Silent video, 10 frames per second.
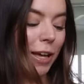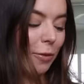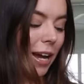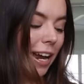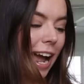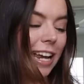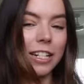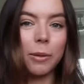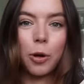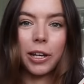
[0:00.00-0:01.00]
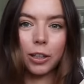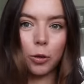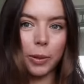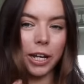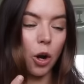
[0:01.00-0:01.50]
By the way, I ended up going a
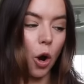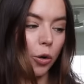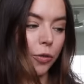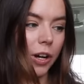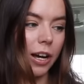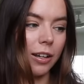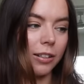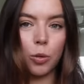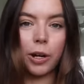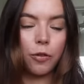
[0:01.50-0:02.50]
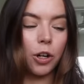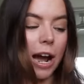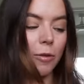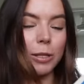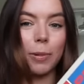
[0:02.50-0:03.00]
little bit over the 24
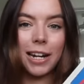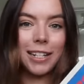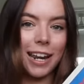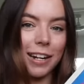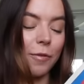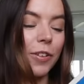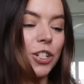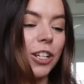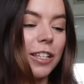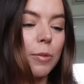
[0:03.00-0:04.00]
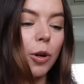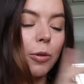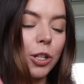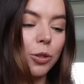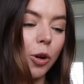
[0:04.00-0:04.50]
hours, but I did end up finishing this book,
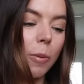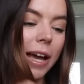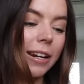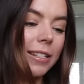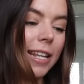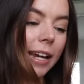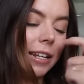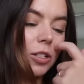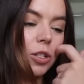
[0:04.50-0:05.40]
which I'll talk about in a second.